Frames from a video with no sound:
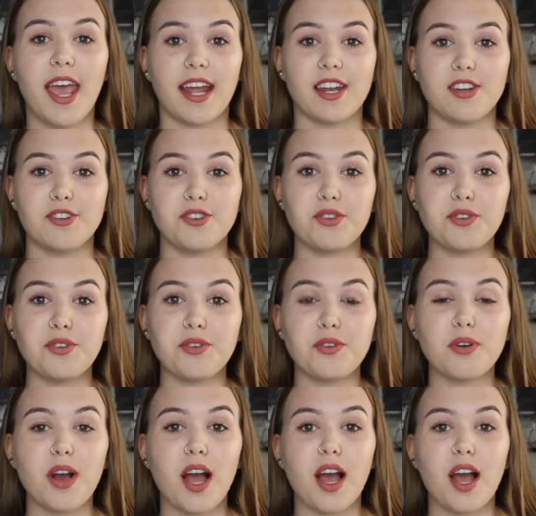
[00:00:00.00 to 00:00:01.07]
and a
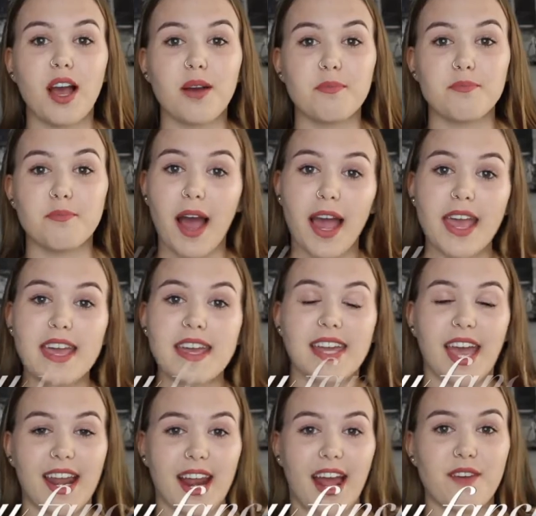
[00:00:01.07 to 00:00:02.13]
new
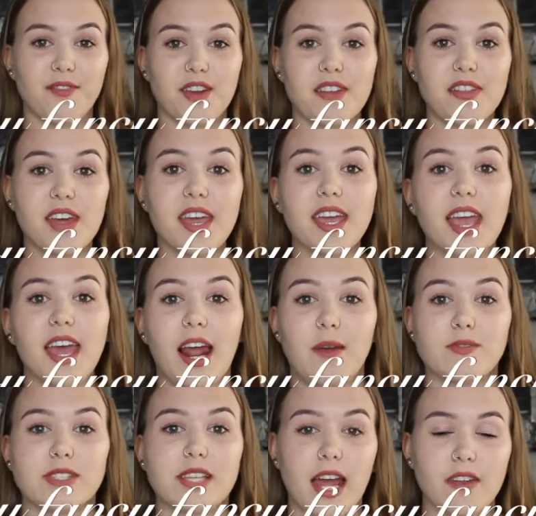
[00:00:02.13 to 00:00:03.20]
mic and everything, and
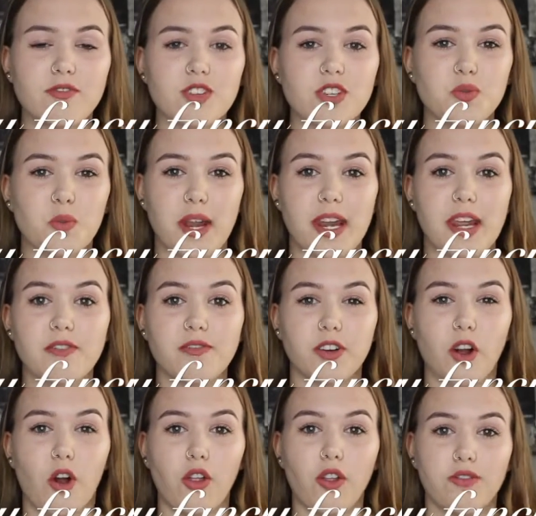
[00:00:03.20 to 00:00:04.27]
I was kind of just waiting
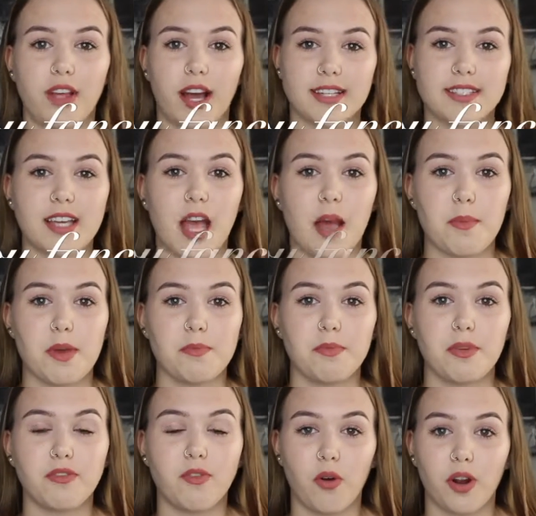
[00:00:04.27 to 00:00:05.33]
for all of that to come in
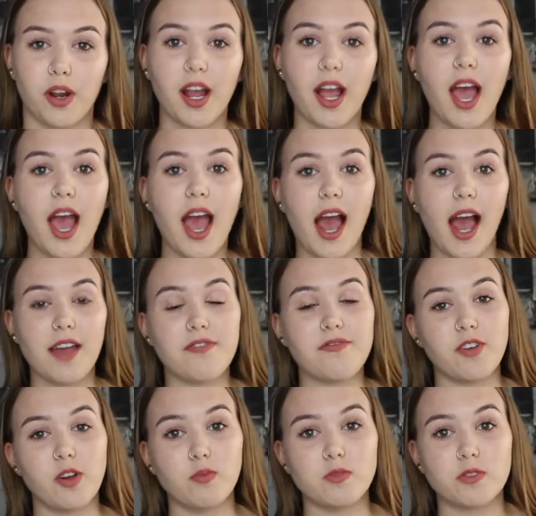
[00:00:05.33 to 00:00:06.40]
before I
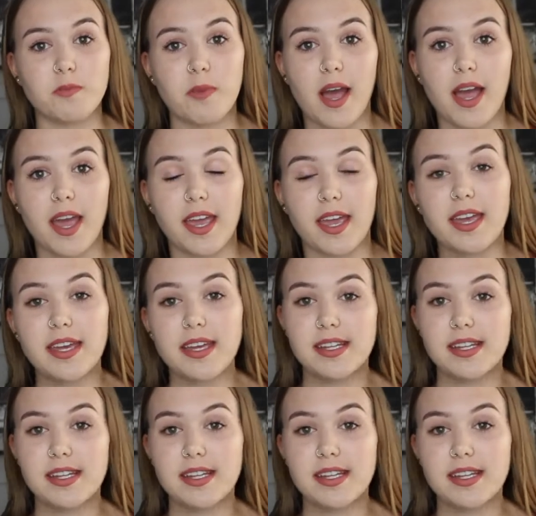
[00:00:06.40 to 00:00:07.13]
filmed my